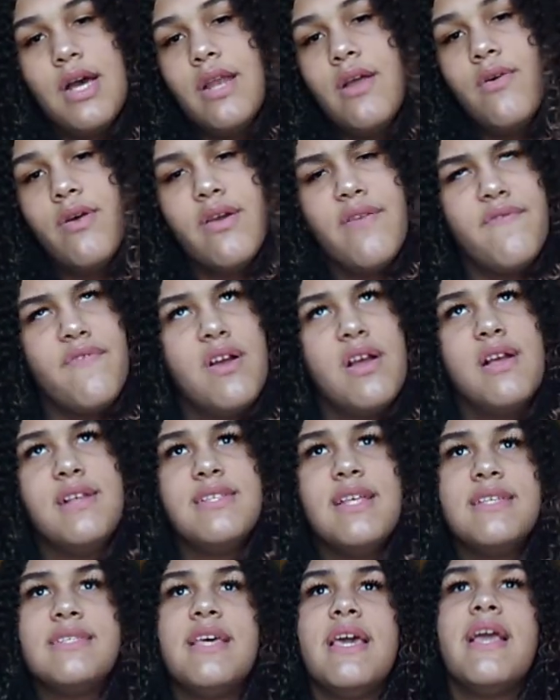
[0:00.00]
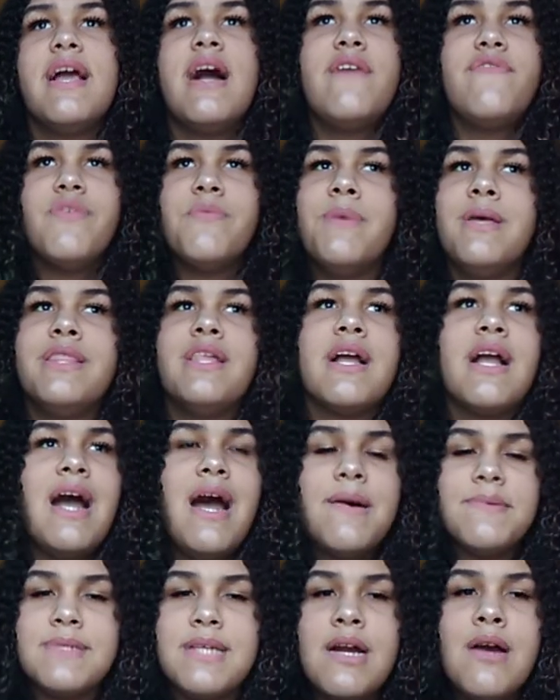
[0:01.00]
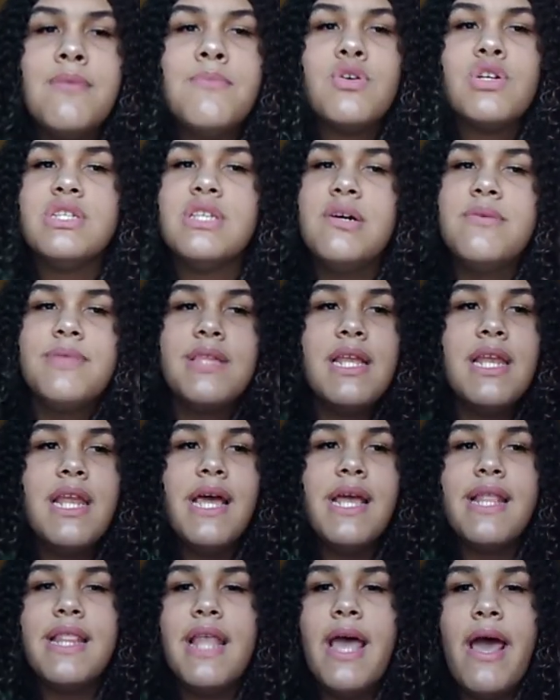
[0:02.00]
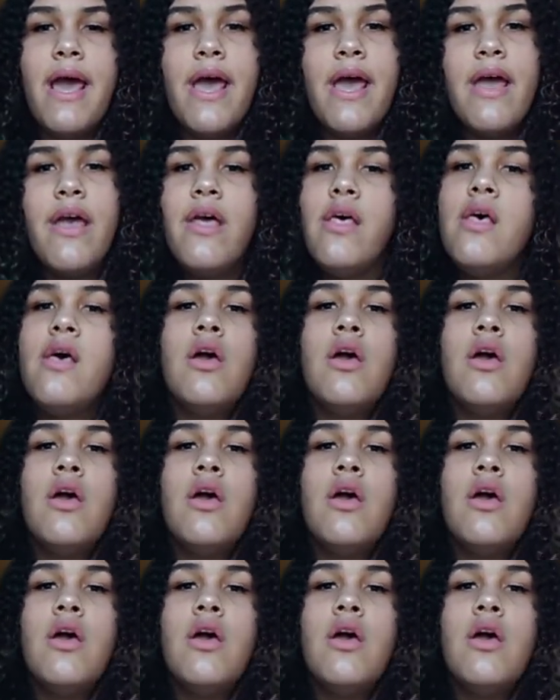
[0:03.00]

I don't hit first. Let's say, God forbid, the cops come or something like that.